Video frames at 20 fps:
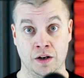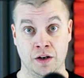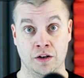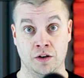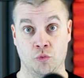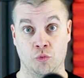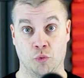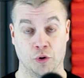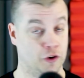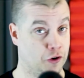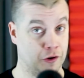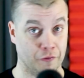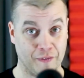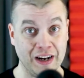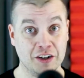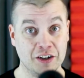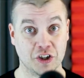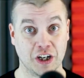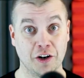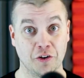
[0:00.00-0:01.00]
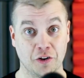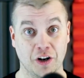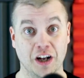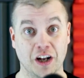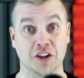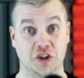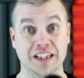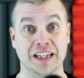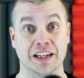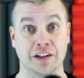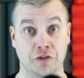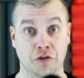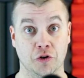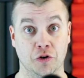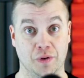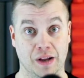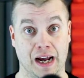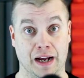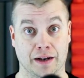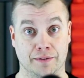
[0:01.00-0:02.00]
Whether you're a fan of China or not, she didn't do
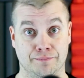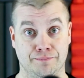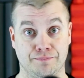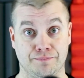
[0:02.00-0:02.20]
that.